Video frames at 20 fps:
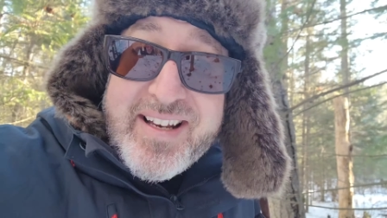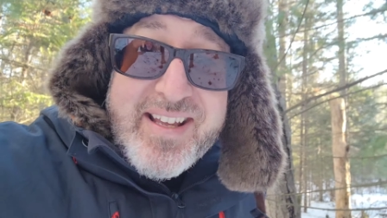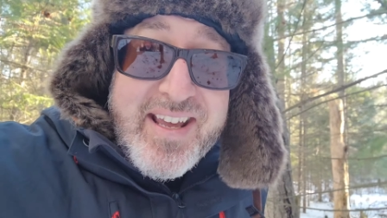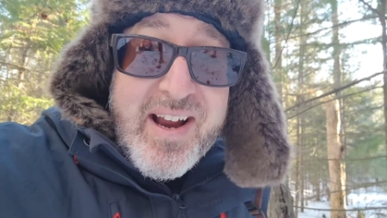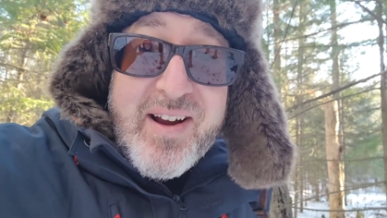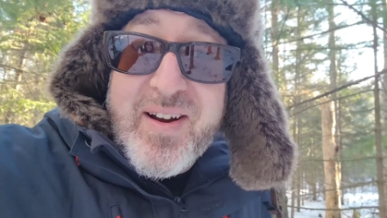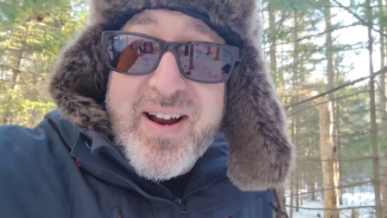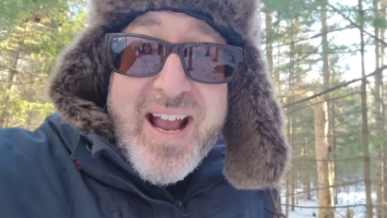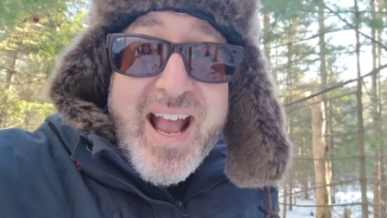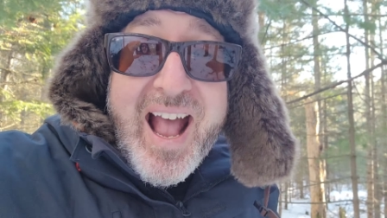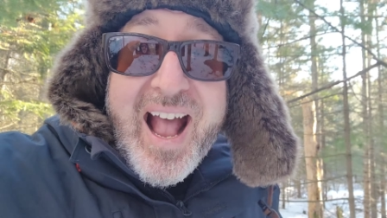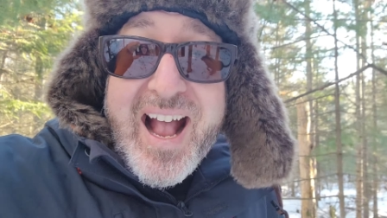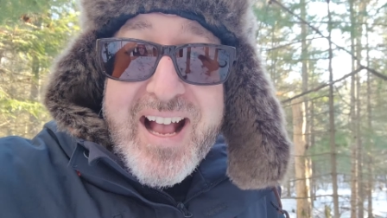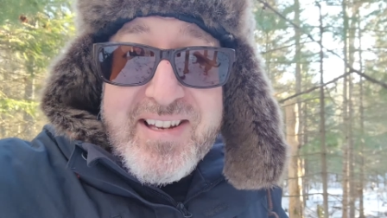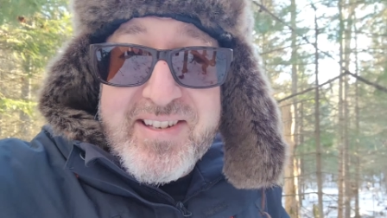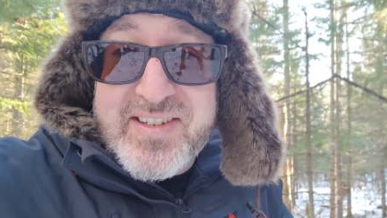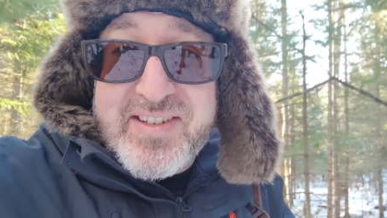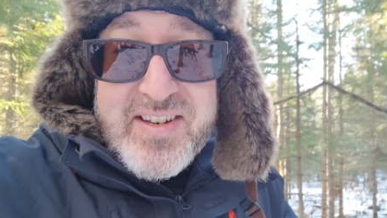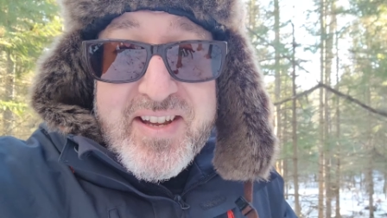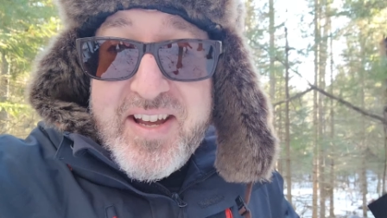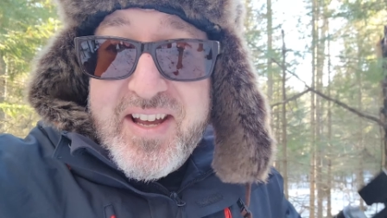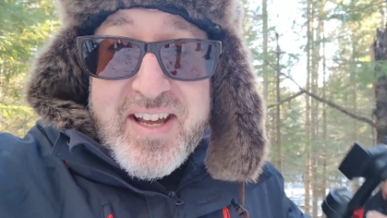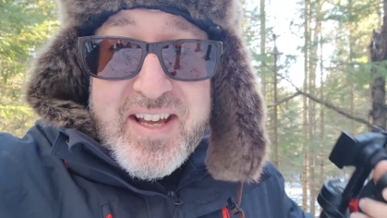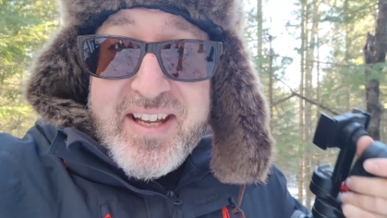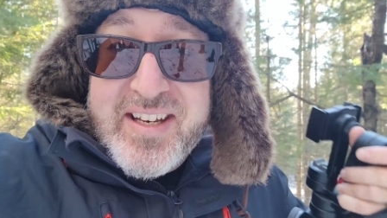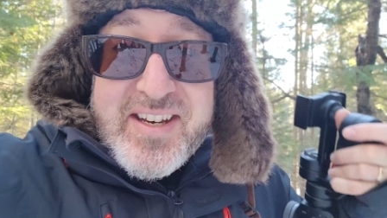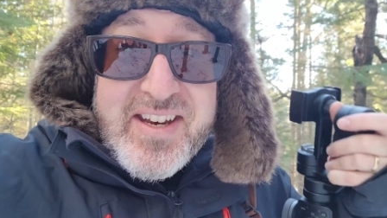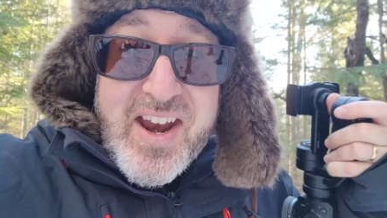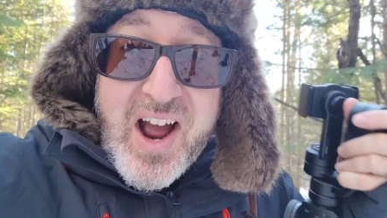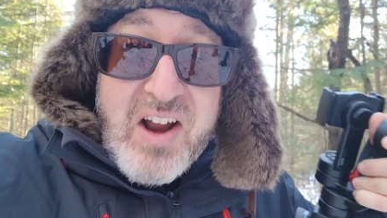Gary has
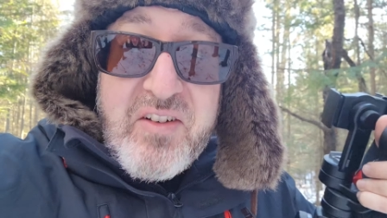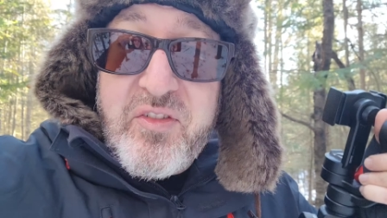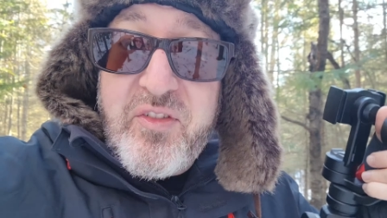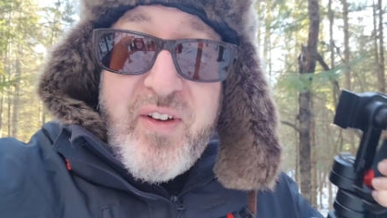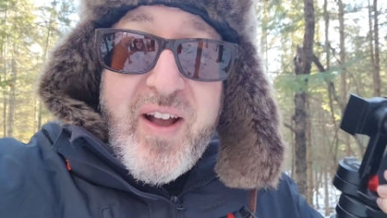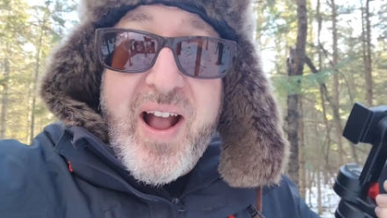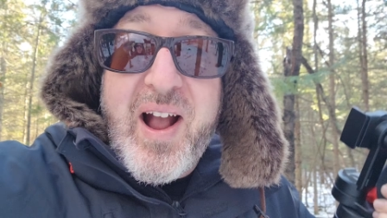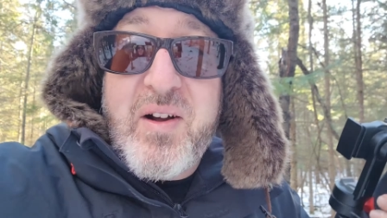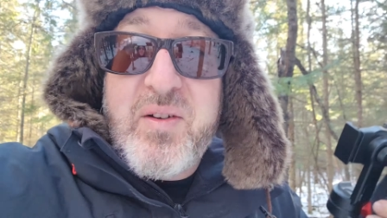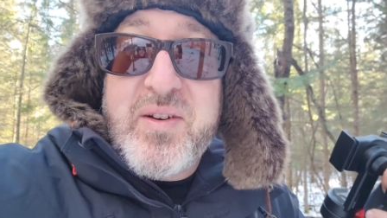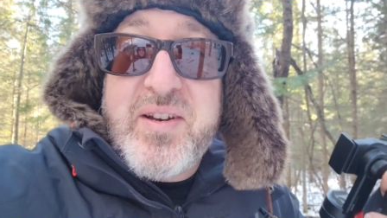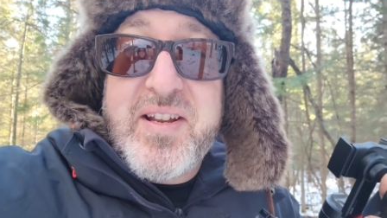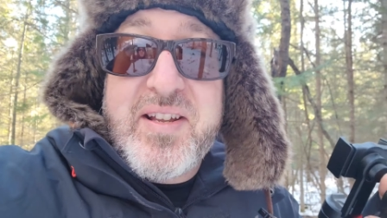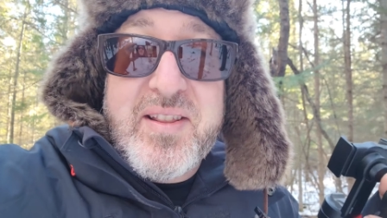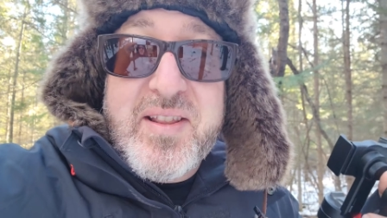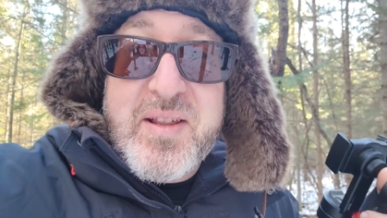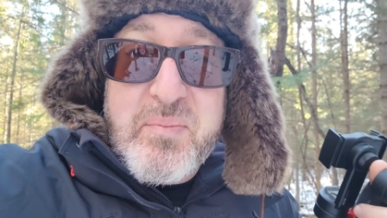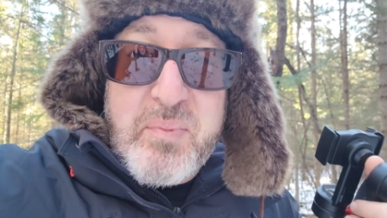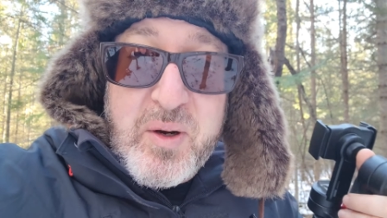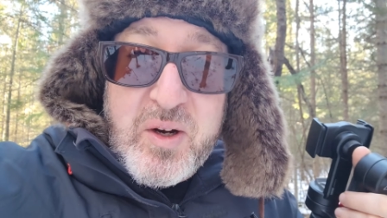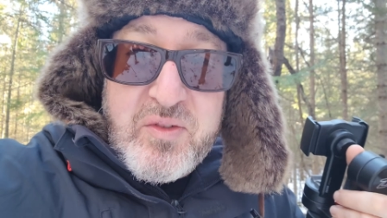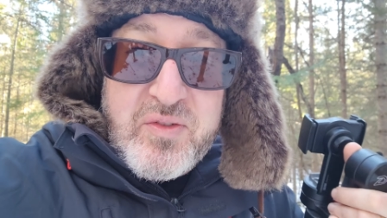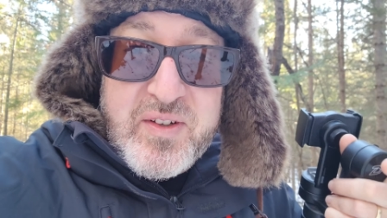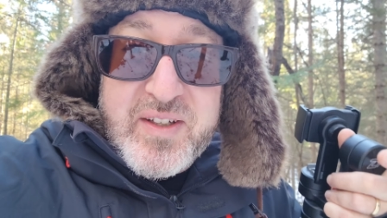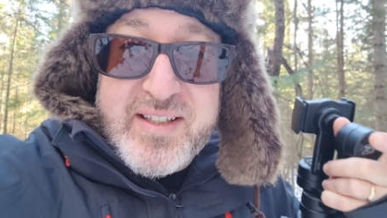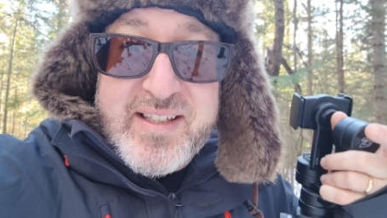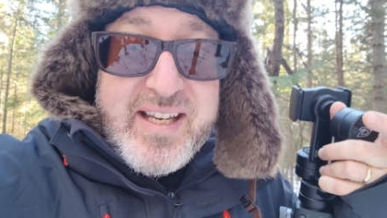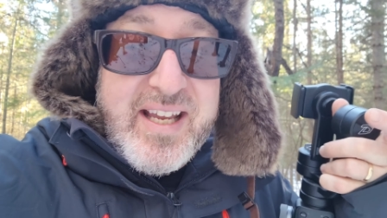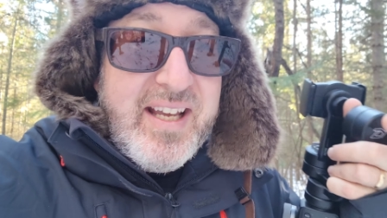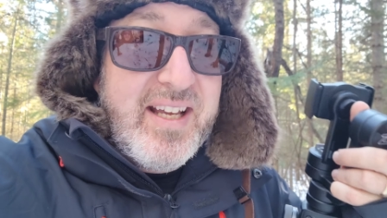not found the
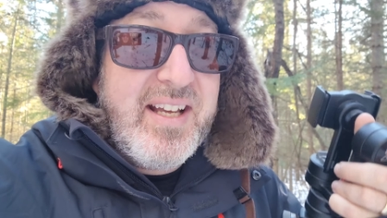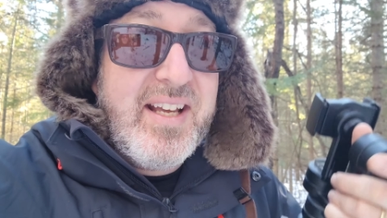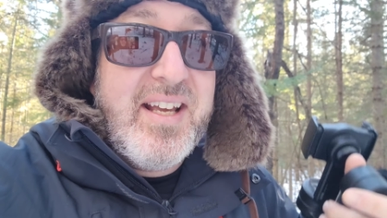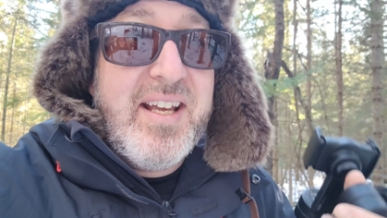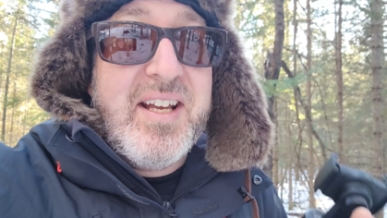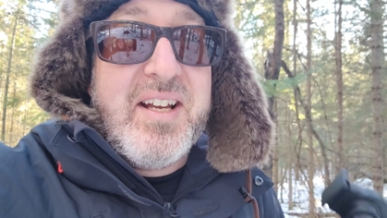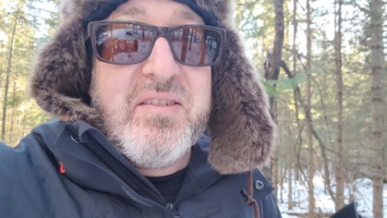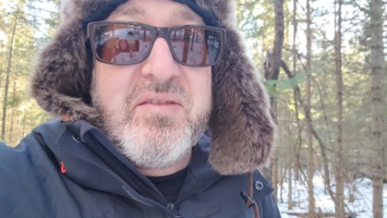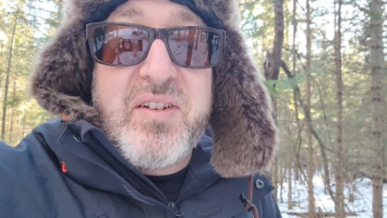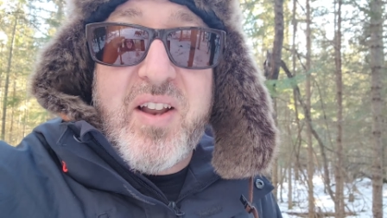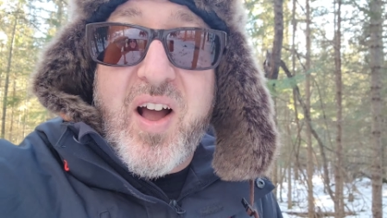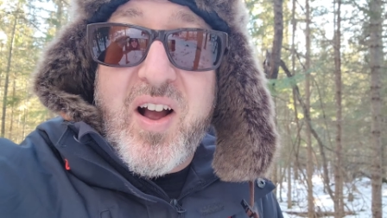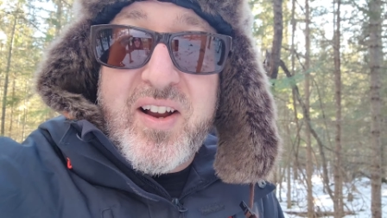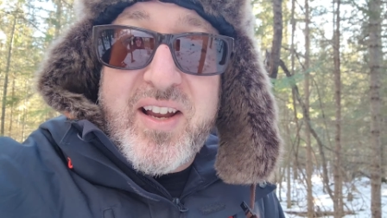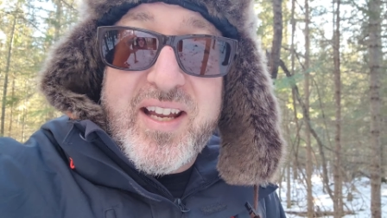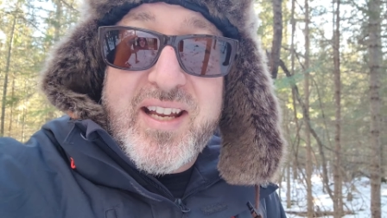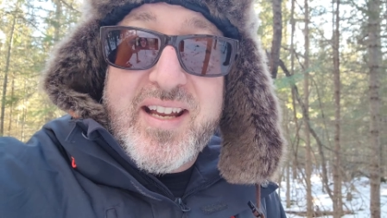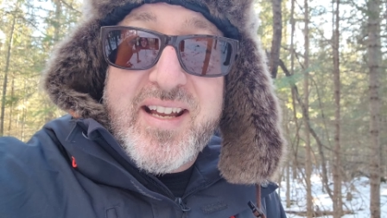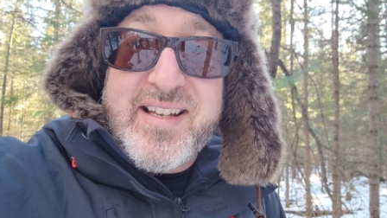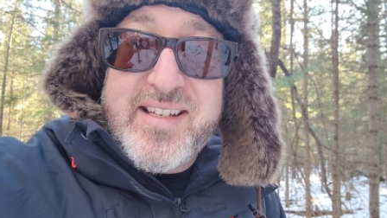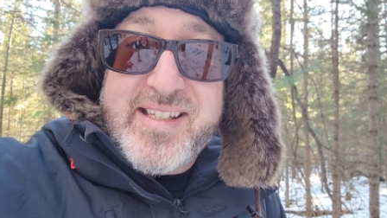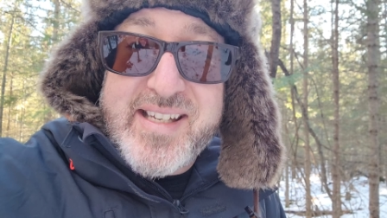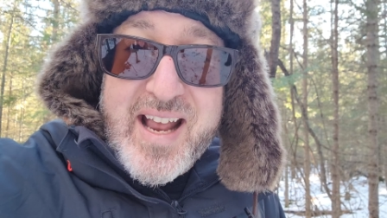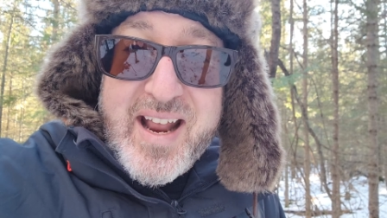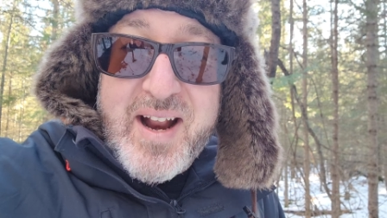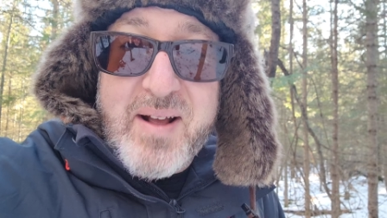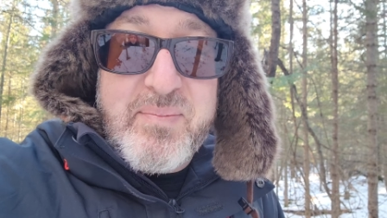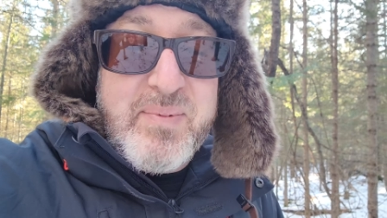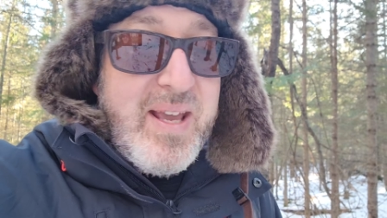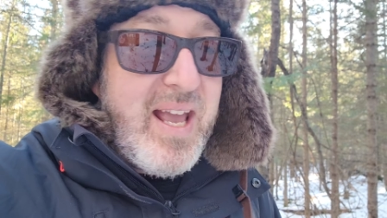perfect vlogging
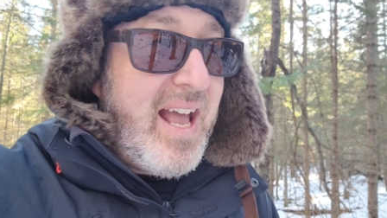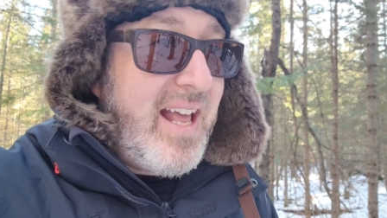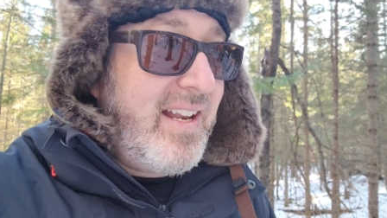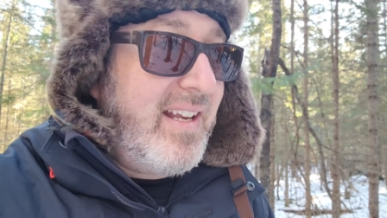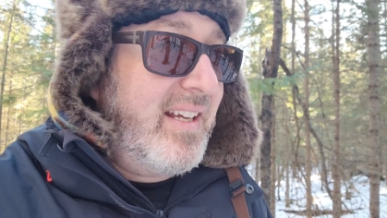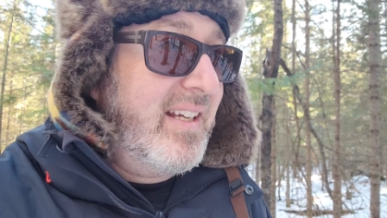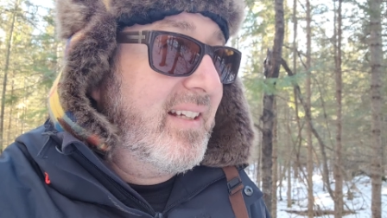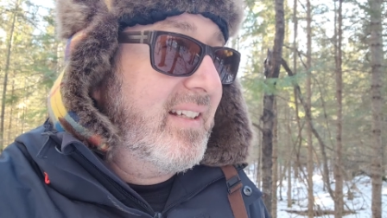setup yet.